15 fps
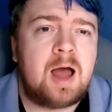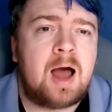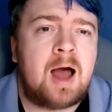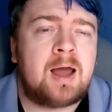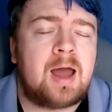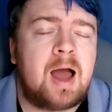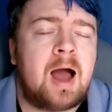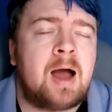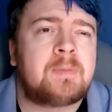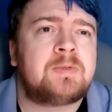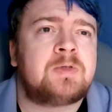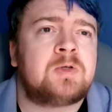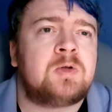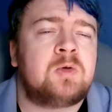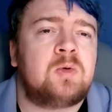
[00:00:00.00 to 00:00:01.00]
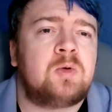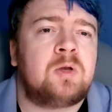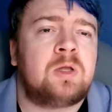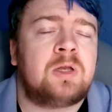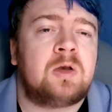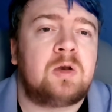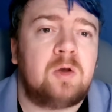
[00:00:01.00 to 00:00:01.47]
I
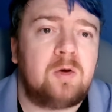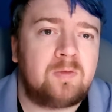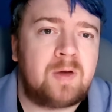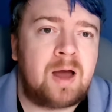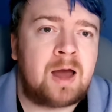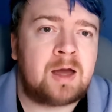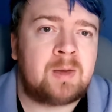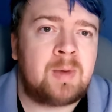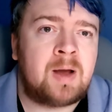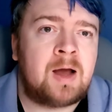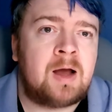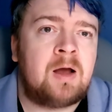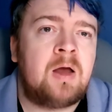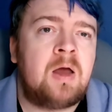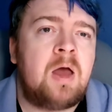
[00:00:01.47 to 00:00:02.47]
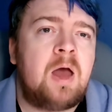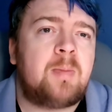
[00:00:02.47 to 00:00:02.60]
absolutely love Anima,